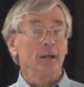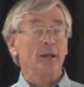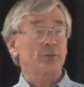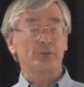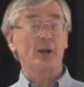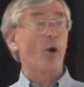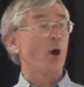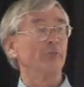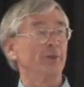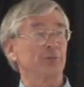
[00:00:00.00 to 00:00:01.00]
it's so
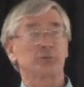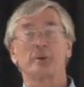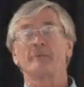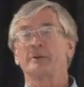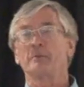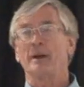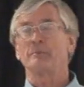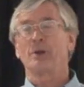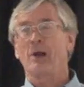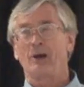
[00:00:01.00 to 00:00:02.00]
obvious to
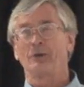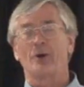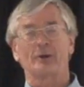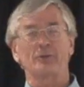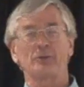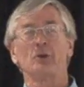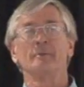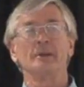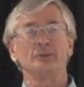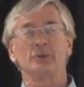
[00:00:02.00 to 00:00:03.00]
everyone, well, hold on, it's
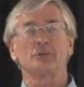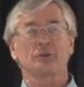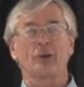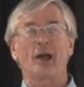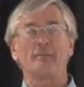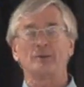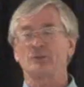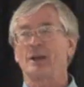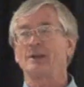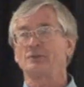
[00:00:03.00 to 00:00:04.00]
human-induced climate
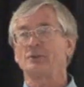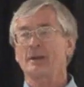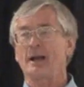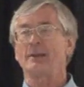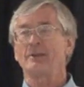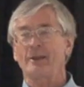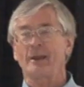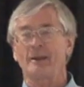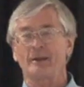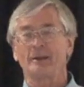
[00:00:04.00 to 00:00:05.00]
change. You can't
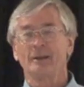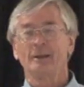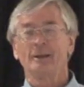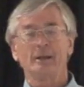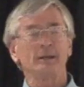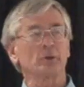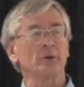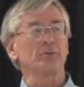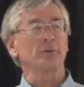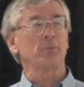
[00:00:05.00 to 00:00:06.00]
then
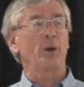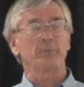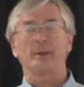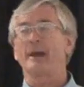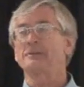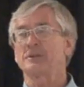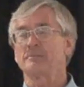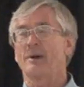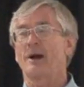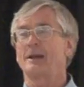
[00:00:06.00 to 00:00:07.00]
increase the
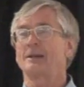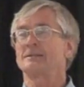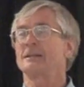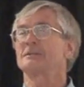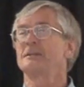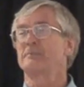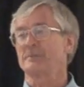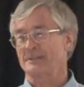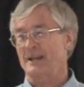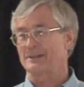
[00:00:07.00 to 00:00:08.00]
population by
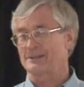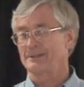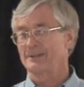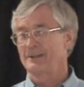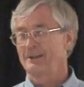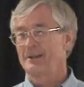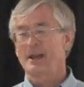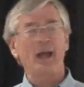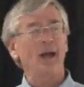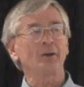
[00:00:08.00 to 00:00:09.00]
60%.
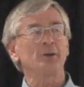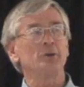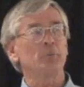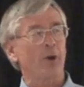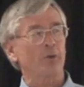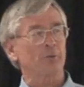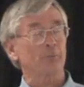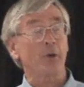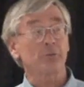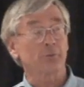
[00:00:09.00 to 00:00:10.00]
How can you
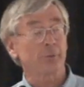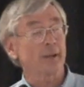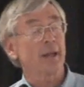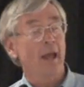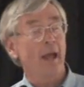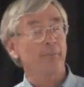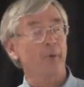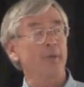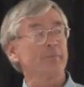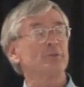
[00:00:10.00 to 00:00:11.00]
possibly? Our
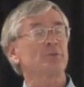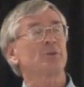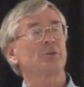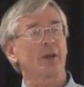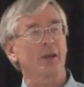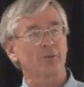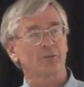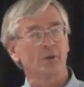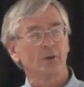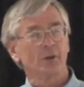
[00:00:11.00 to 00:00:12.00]
Prime Minister
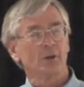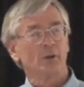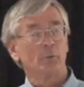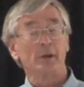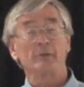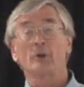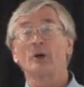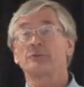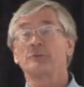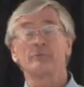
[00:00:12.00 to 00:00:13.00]
says we've
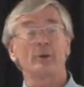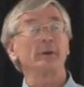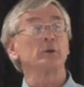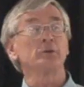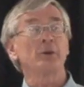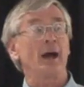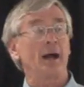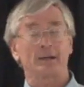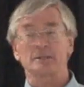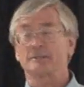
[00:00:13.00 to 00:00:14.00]
got some very good
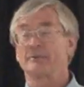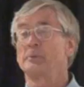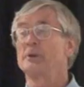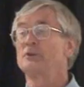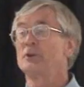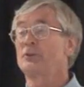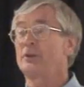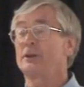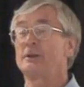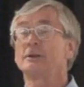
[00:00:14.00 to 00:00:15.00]
targets for
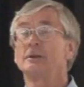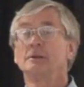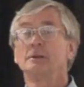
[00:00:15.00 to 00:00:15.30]
reducing